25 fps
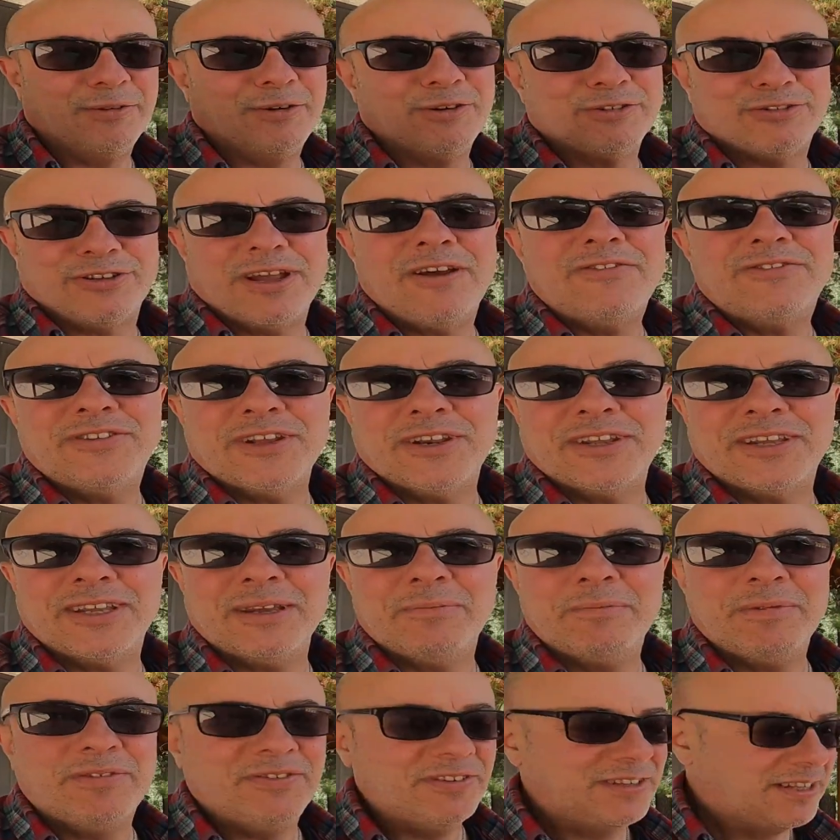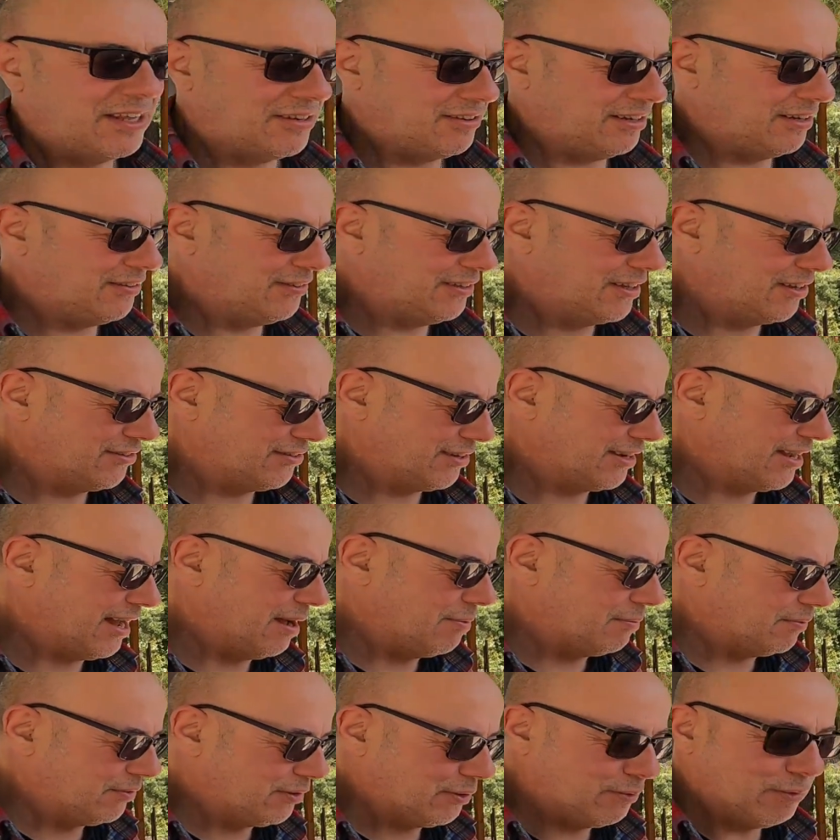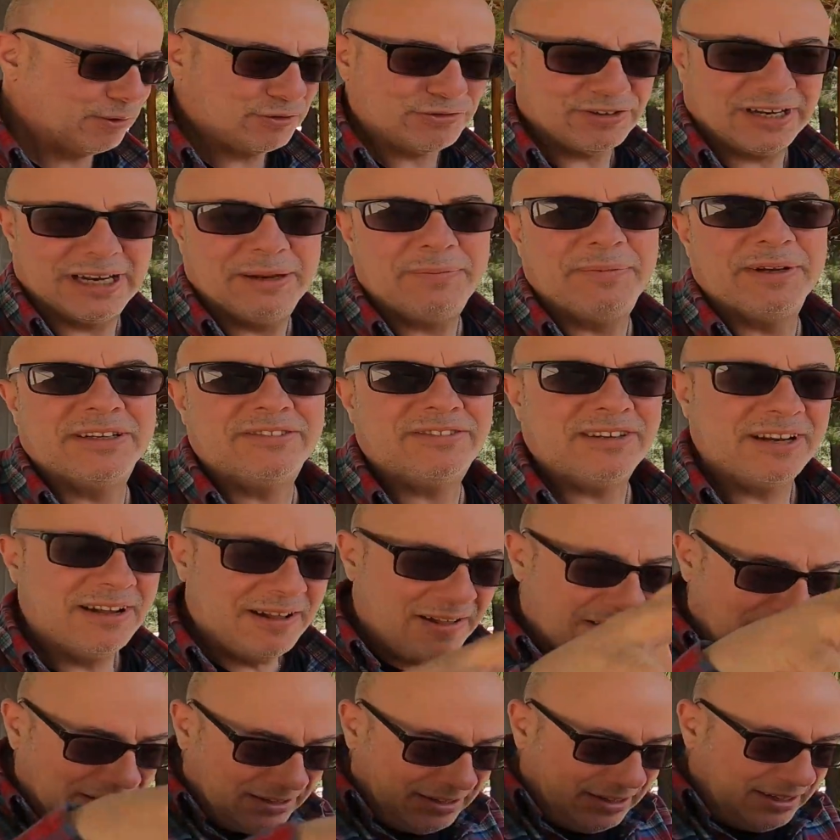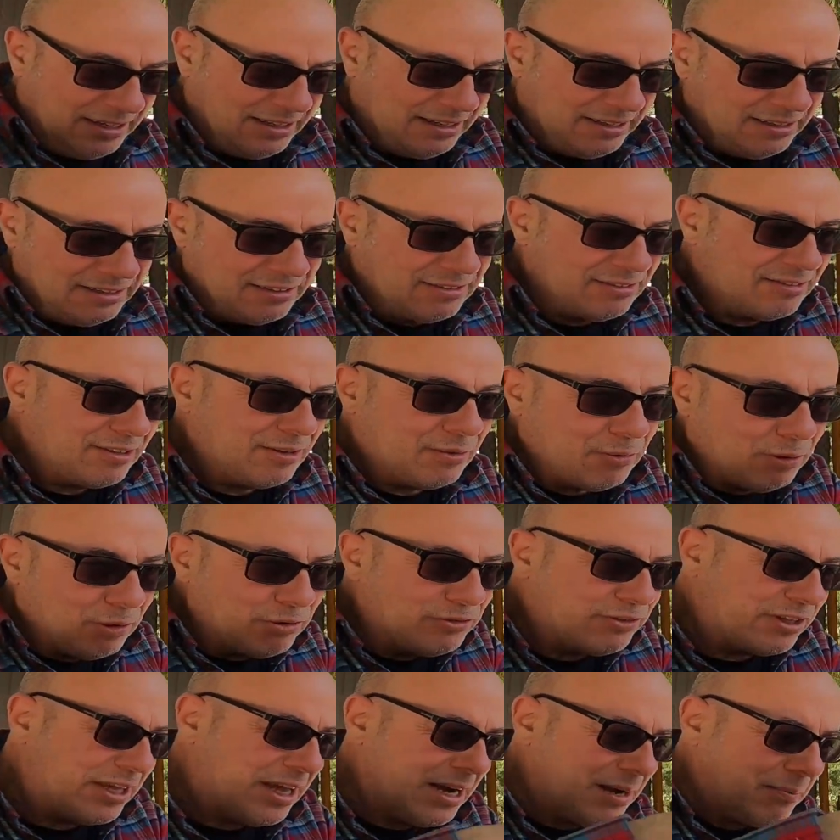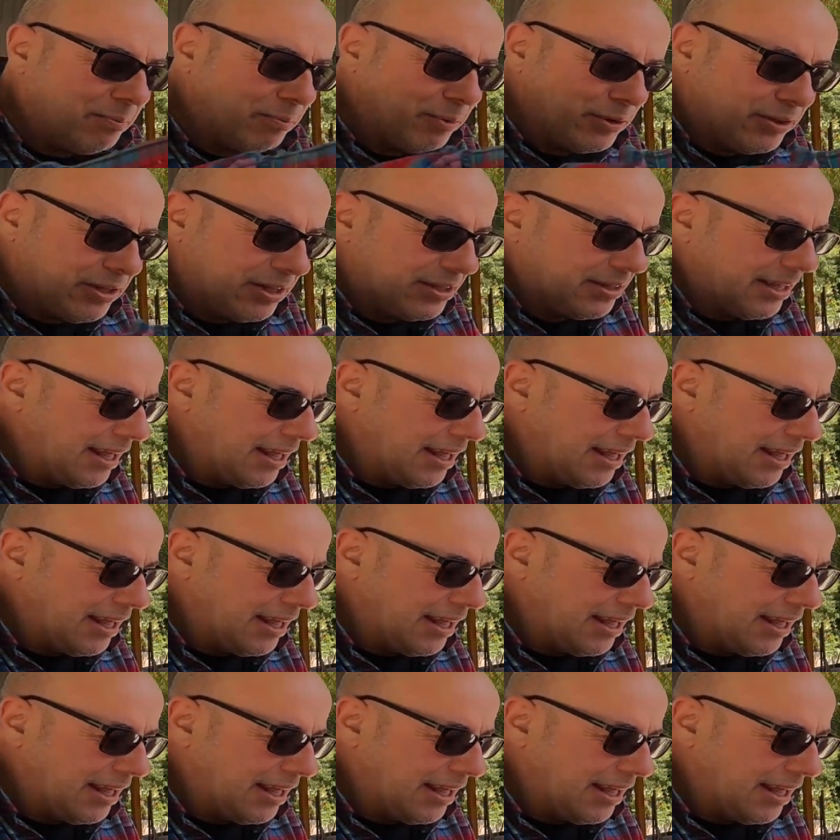goes after him if he doesn't come. If he goes sleeping, she goes there and put the